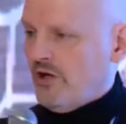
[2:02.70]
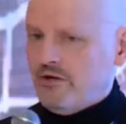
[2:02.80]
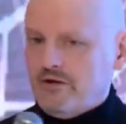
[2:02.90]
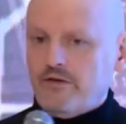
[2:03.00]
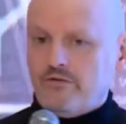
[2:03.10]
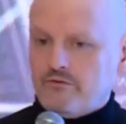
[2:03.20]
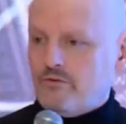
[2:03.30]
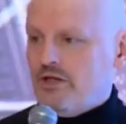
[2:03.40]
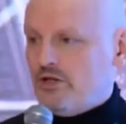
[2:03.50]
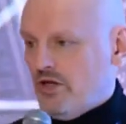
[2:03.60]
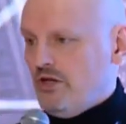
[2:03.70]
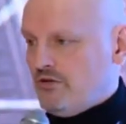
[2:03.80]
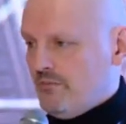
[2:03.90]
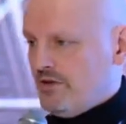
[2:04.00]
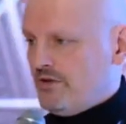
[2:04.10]
not doesn't really change
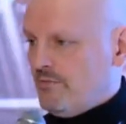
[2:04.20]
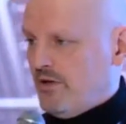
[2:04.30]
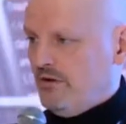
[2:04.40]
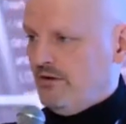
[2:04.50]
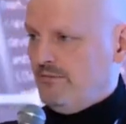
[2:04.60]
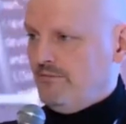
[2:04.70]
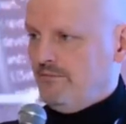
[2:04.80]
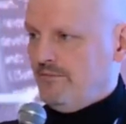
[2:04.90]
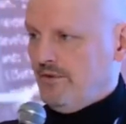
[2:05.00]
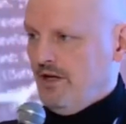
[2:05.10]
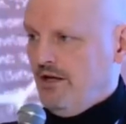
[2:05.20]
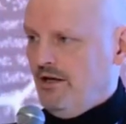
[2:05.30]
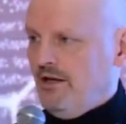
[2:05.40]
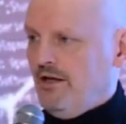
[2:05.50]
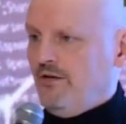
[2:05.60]
your business model. Okay?
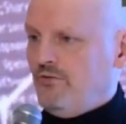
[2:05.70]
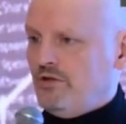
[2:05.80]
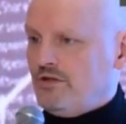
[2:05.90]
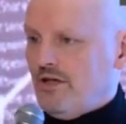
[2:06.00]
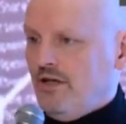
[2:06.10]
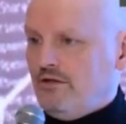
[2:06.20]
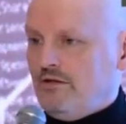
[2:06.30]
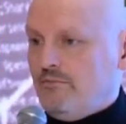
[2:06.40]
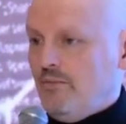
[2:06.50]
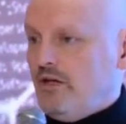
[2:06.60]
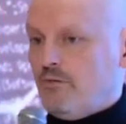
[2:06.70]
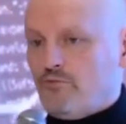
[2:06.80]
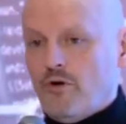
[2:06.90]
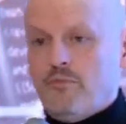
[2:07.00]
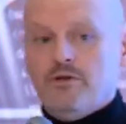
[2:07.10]
If you decide to make a
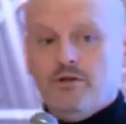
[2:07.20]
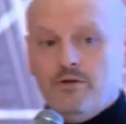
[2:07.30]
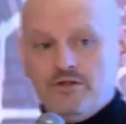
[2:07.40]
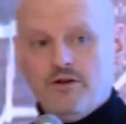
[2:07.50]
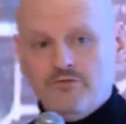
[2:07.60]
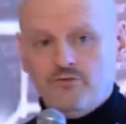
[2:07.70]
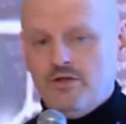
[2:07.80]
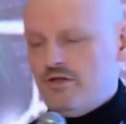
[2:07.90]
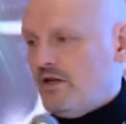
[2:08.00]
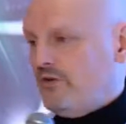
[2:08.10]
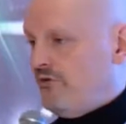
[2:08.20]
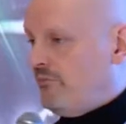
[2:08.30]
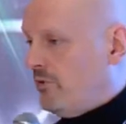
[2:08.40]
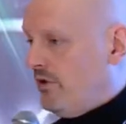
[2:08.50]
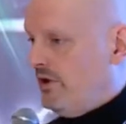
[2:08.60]
proprietary software and sell
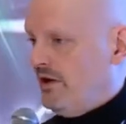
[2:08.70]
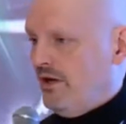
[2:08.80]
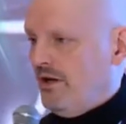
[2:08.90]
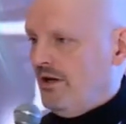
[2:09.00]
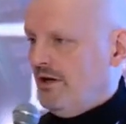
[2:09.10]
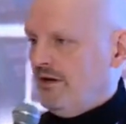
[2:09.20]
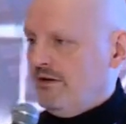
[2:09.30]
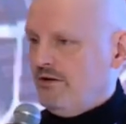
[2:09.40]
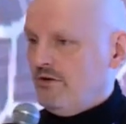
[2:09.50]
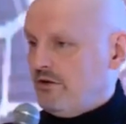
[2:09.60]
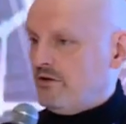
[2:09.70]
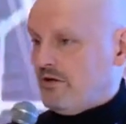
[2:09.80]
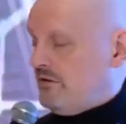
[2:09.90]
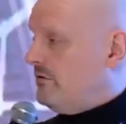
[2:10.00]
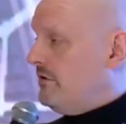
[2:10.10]
support, you could
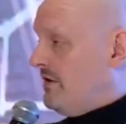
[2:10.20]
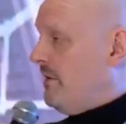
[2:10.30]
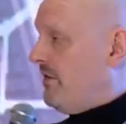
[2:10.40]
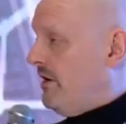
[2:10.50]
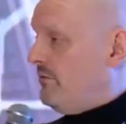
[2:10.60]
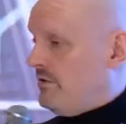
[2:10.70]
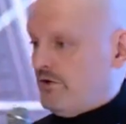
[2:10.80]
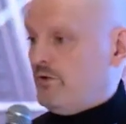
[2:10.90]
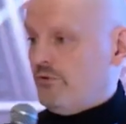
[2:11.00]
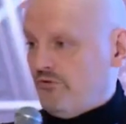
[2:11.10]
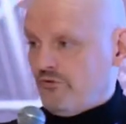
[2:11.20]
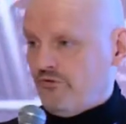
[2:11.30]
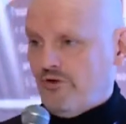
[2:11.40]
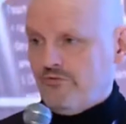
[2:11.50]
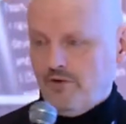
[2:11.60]
just do the same thing with an open source
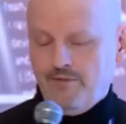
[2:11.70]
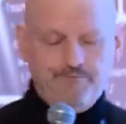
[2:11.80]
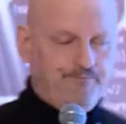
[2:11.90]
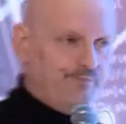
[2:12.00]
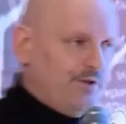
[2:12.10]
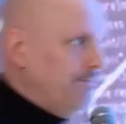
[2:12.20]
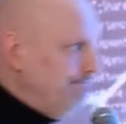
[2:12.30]
software. So,